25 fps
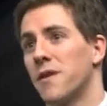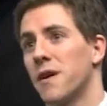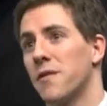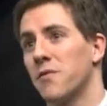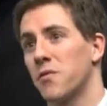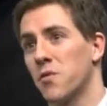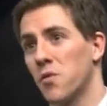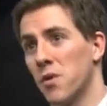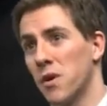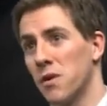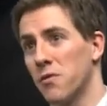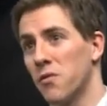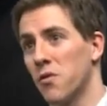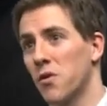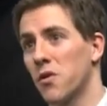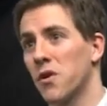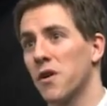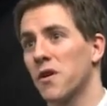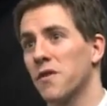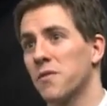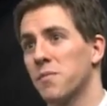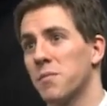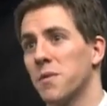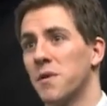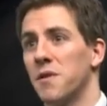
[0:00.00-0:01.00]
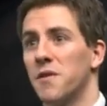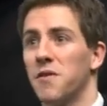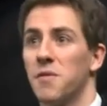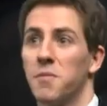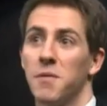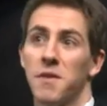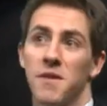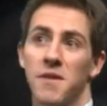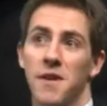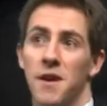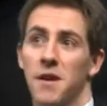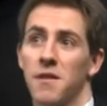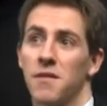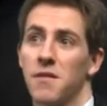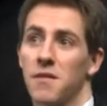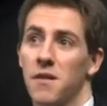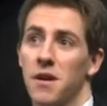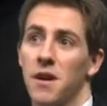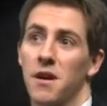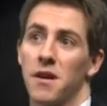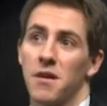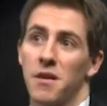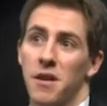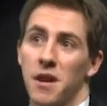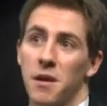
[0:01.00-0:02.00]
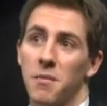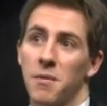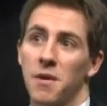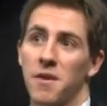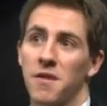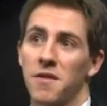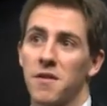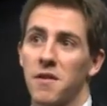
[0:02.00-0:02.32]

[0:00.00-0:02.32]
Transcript: have great work experience besides their academic